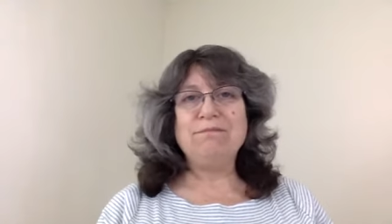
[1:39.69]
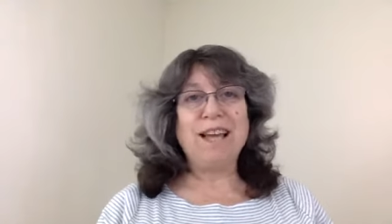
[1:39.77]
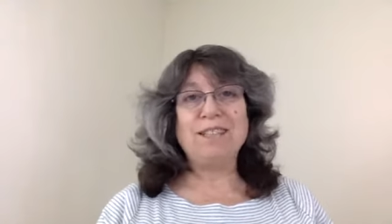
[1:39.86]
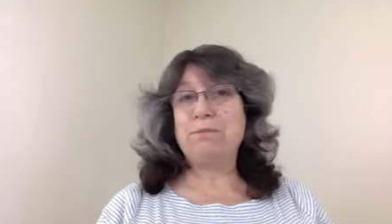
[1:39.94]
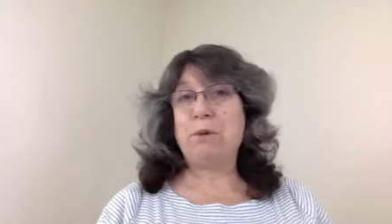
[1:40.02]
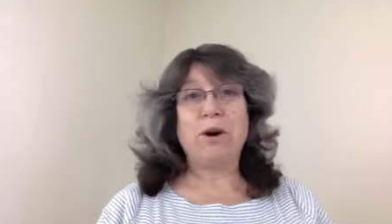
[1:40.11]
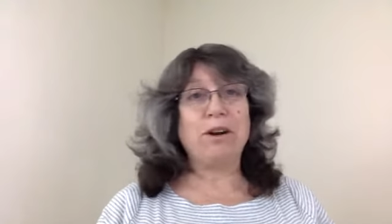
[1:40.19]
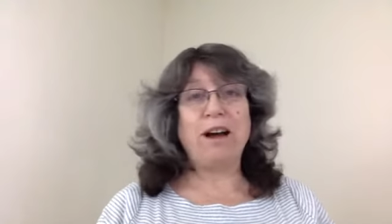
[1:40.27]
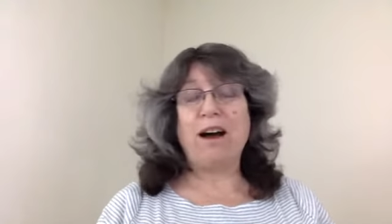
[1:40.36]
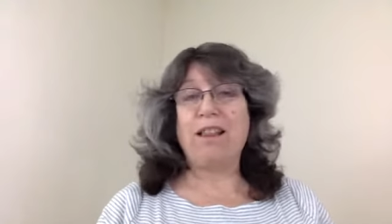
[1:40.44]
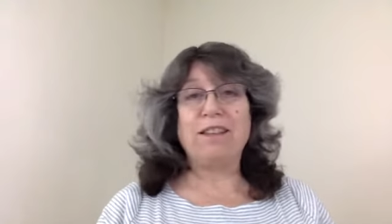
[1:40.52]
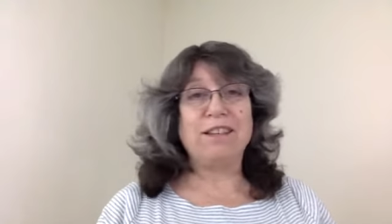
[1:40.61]
that's part of
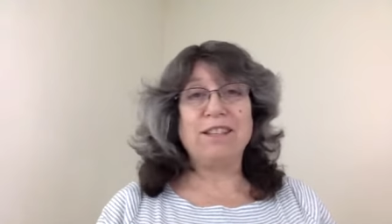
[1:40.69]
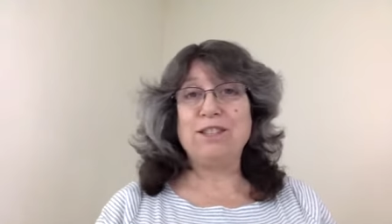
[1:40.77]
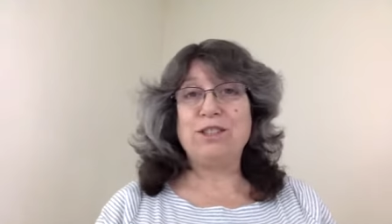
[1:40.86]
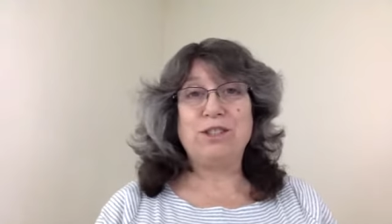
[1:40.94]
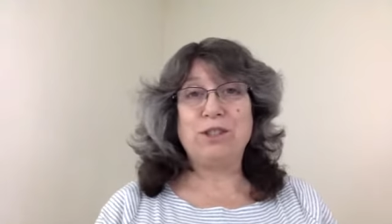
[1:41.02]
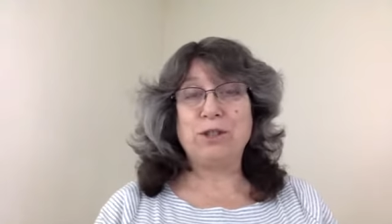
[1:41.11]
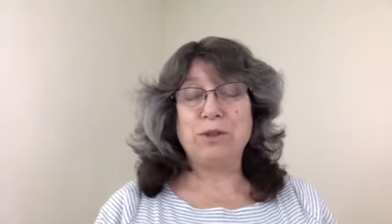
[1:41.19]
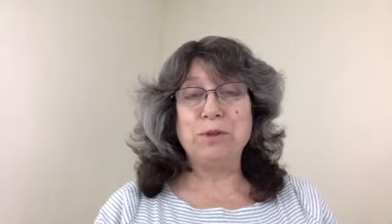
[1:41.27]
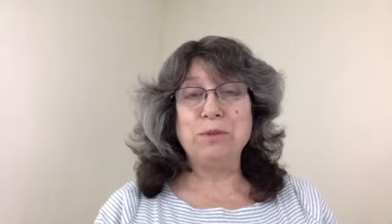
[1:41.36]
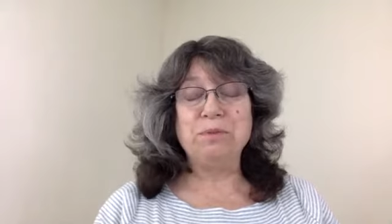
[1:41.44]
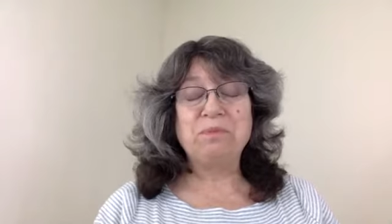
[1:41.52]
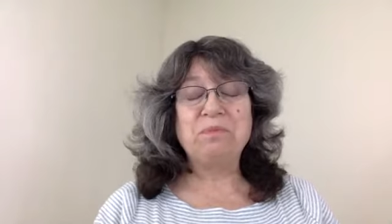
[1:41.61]
holidays too.